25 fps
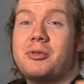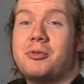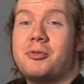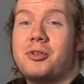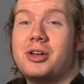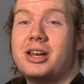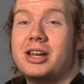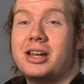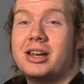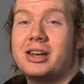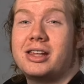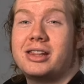
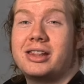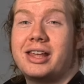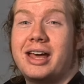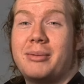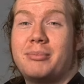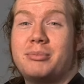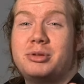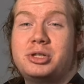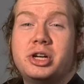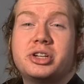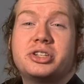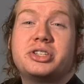fit into
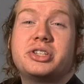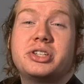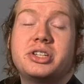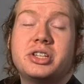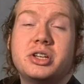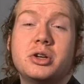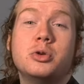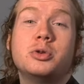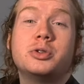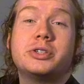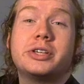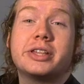them just
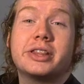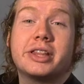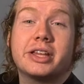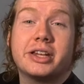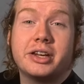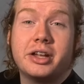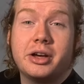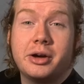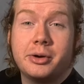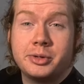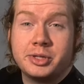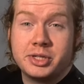using the
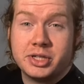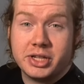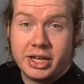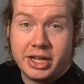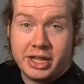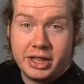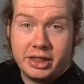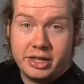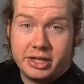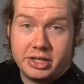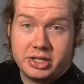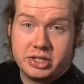notes
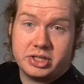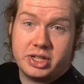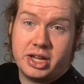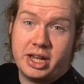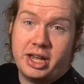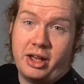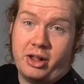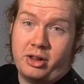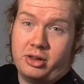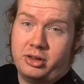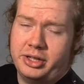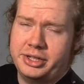in the
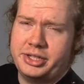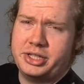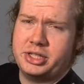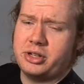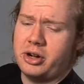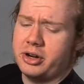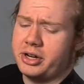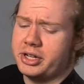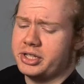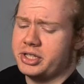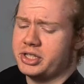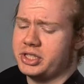scale. Let's
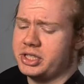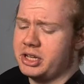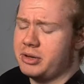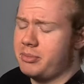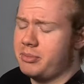start in C